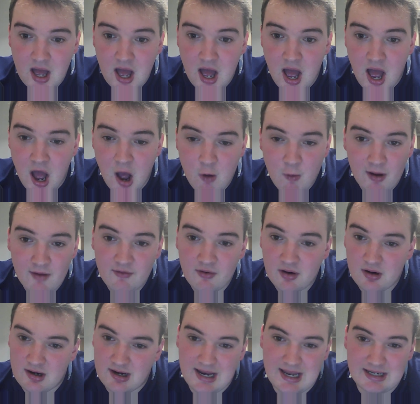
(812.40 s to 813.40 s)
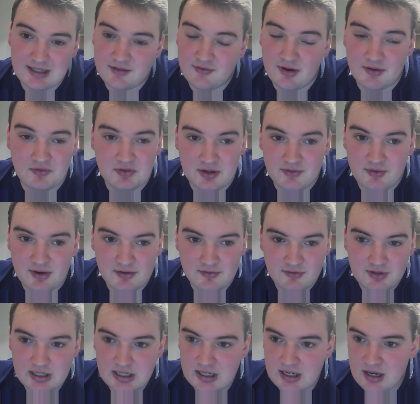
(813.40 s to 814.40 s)
However, it's
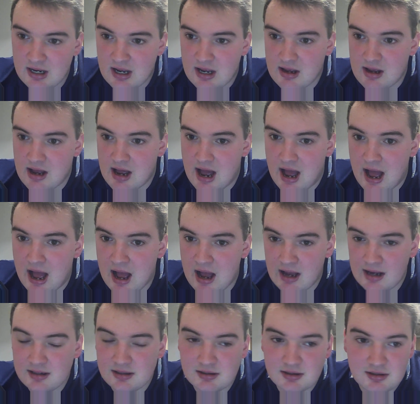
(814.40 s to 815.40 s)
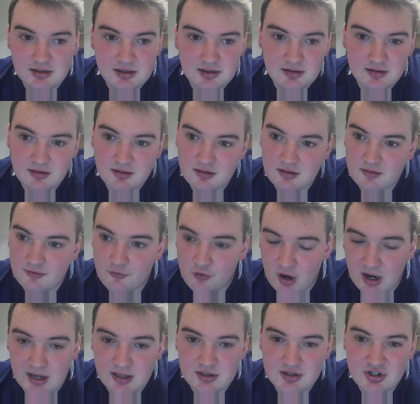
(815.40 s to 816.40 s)
50-50. And
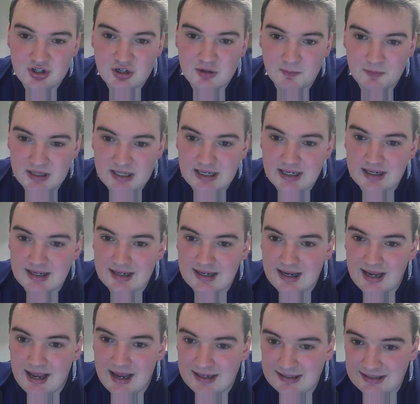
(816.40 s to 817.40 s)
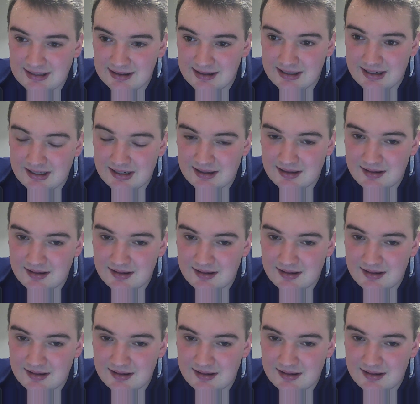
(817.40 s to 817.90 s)
France to beat Italy.